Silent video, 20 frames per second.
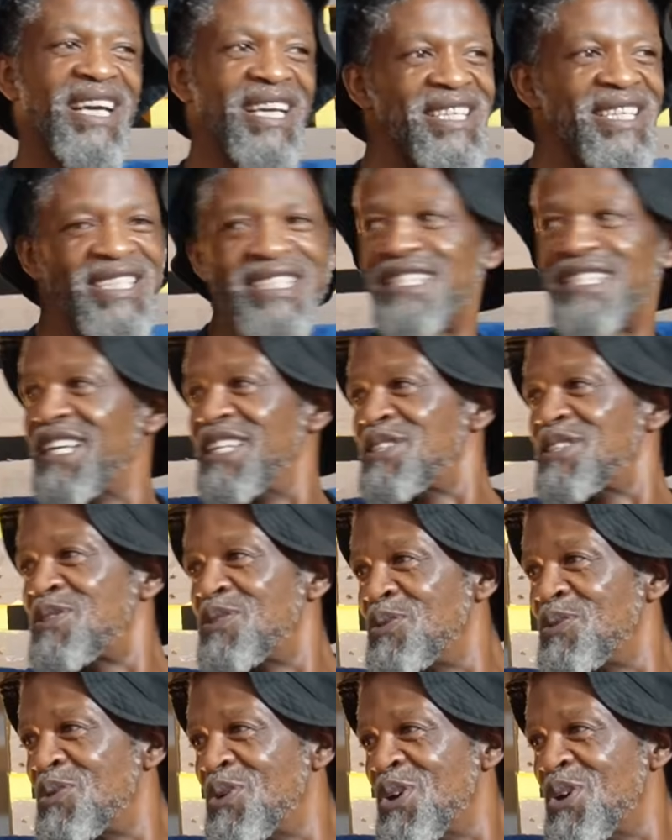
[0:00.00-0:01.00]
he tells
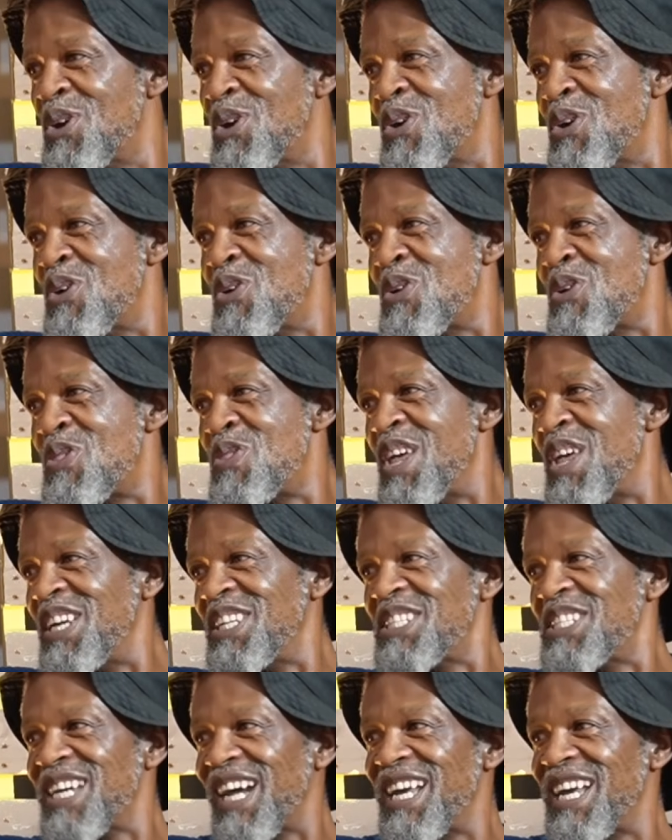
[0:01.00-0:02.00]
you the
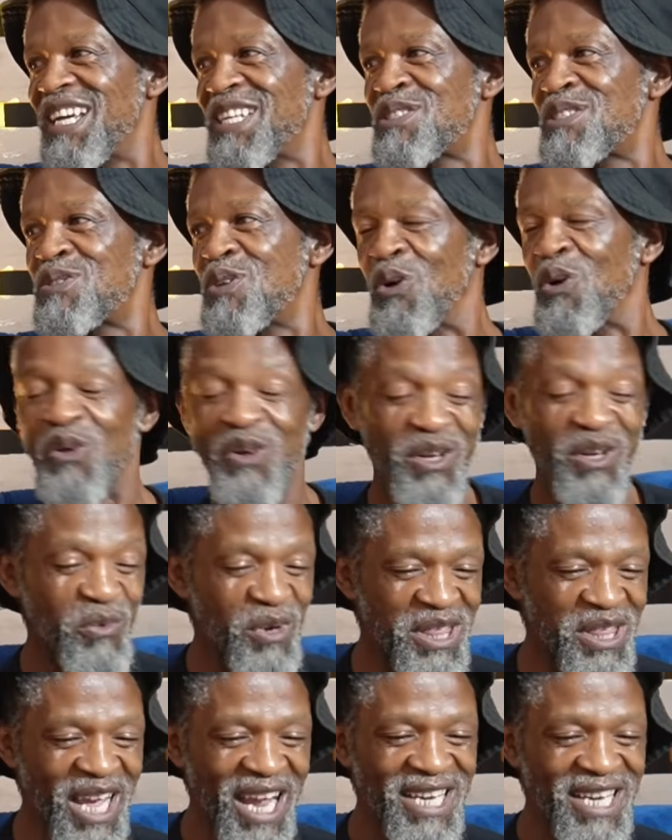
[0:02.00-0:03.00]
entire story
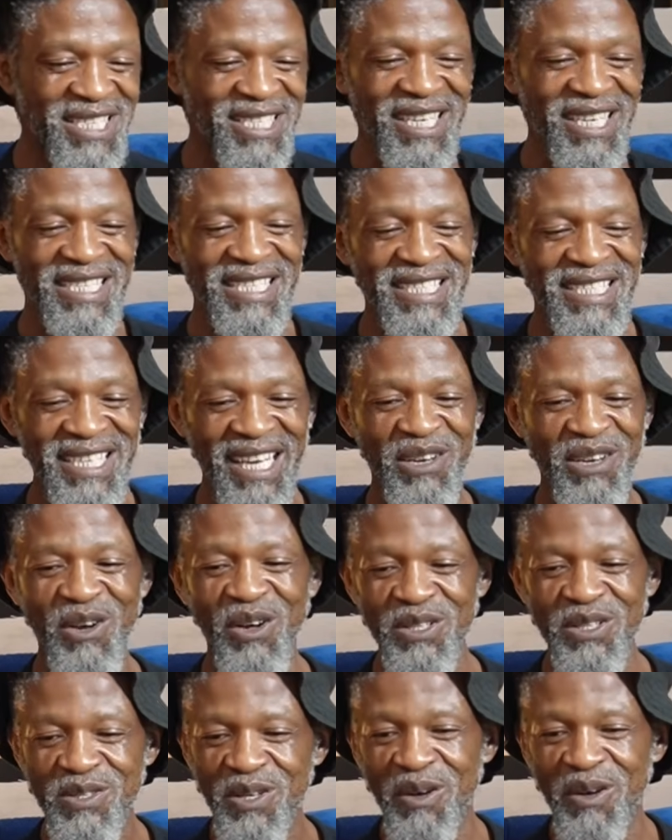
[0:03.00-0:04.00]
with actions and
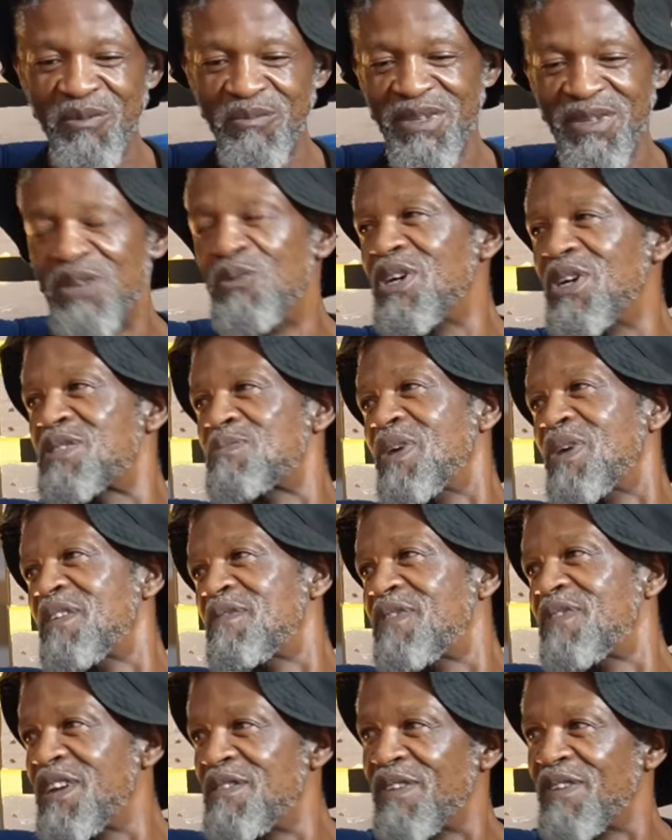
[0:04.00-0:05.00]
all. So he was my
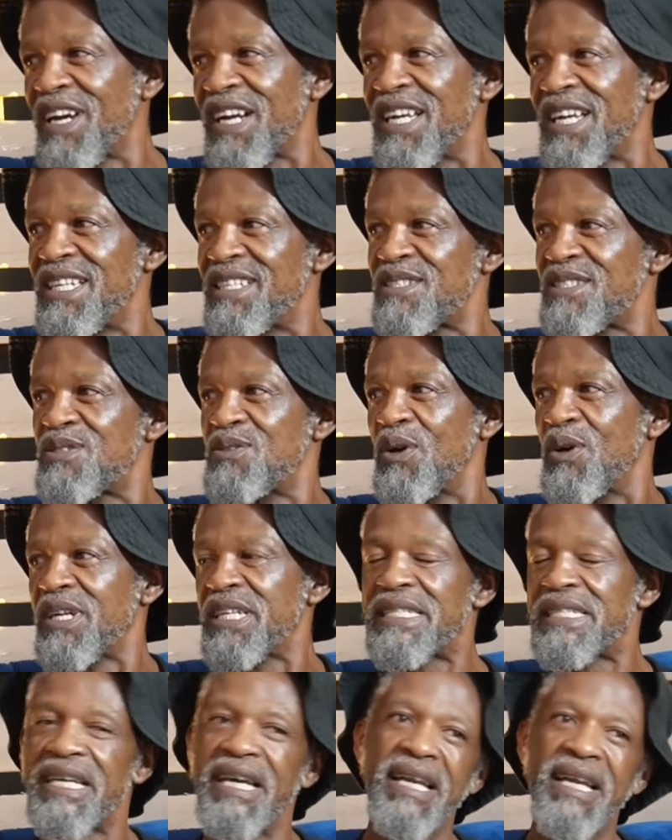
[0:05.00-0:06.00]
favorite
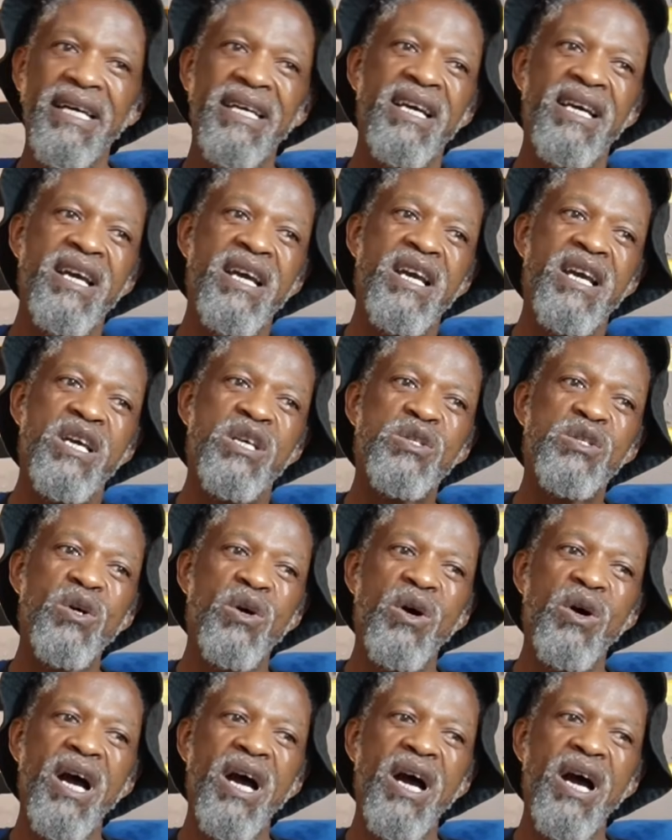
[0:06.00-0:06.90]
storyteller. So